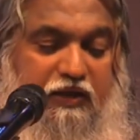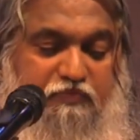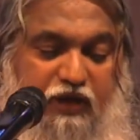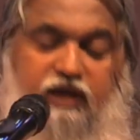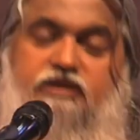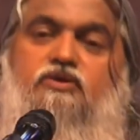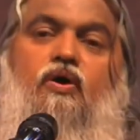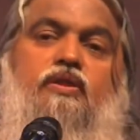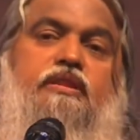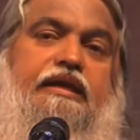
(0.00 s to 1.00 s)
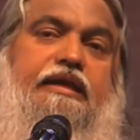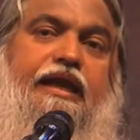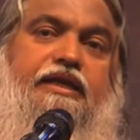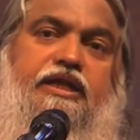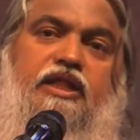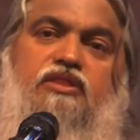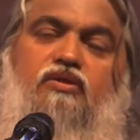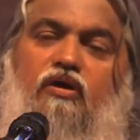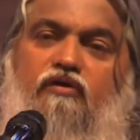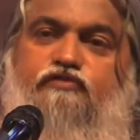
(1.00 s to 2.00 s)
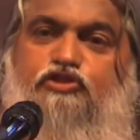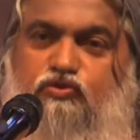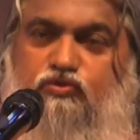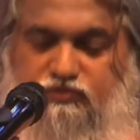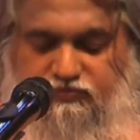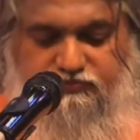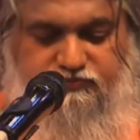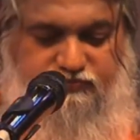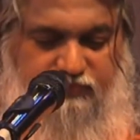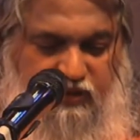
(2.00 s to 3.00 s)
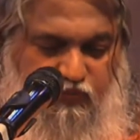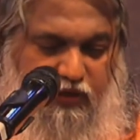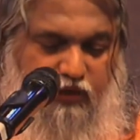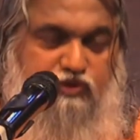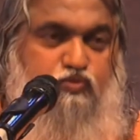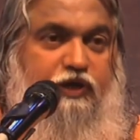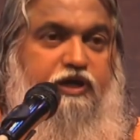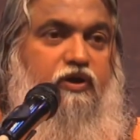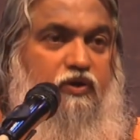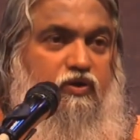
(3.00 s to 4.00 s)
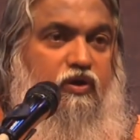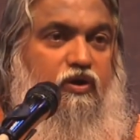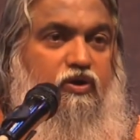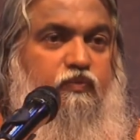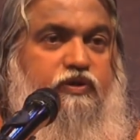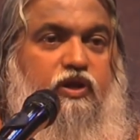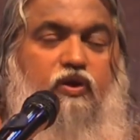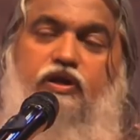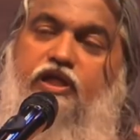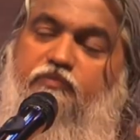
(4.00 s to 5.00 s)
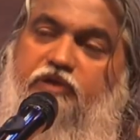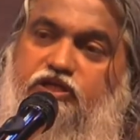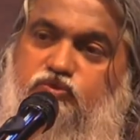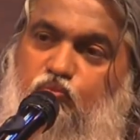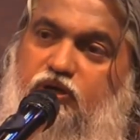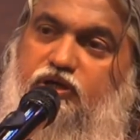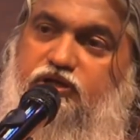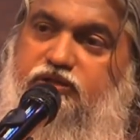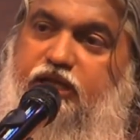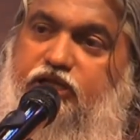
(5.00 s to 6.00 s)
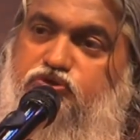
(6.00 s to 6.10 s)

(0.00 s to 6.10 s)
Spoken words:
But on the 19th of June, when I was waiting on God, when the Lord gave me this word that I